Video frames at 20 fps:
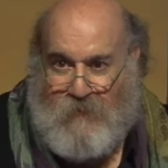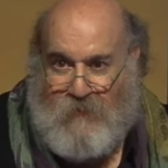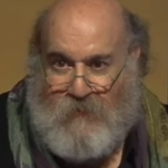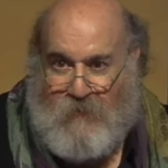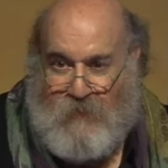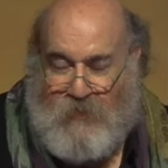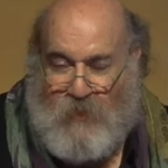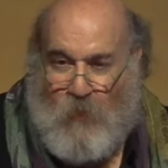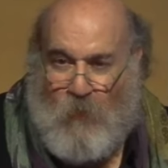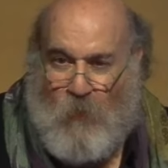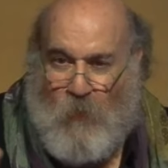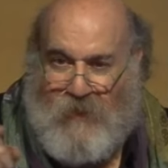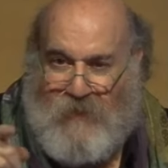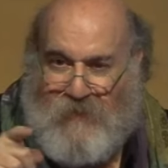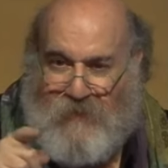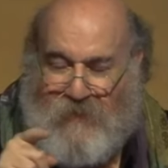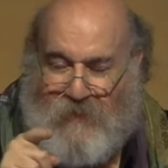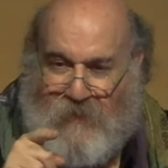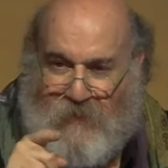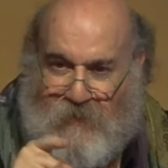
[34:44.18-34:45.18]
So
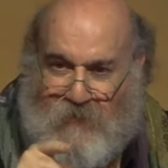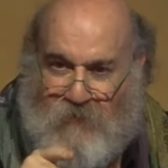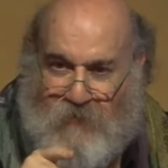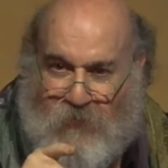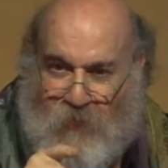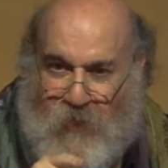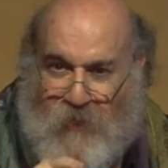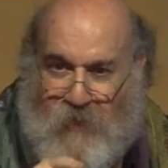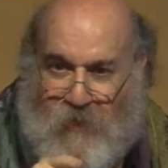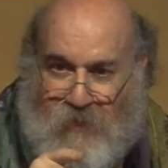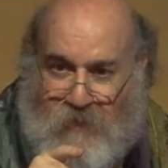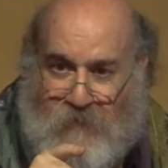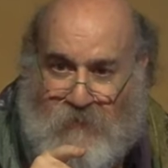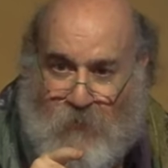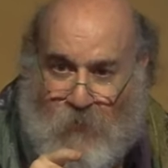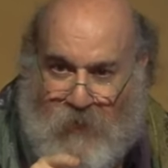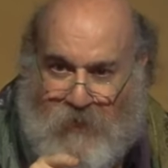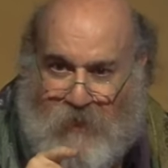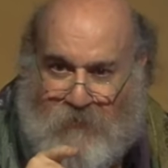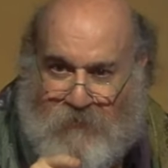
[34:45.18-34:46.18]
what the,
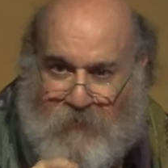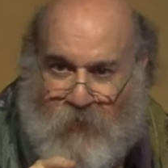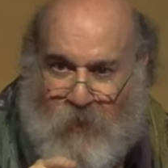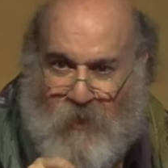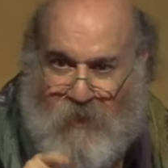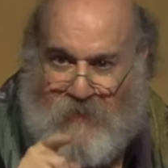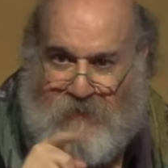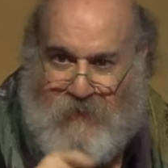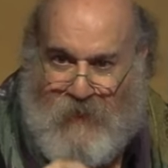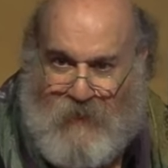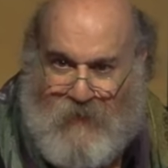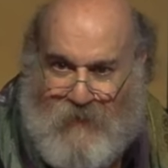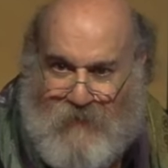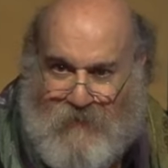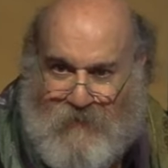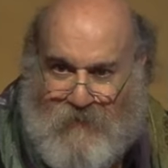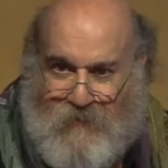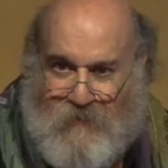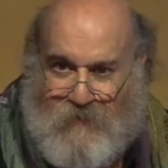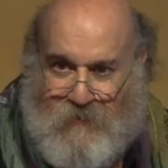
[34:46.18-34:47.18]
what the frog
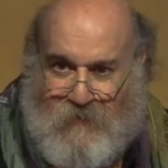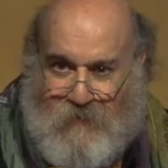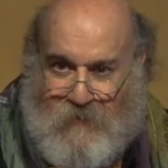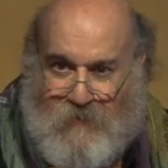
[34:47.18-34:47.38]
does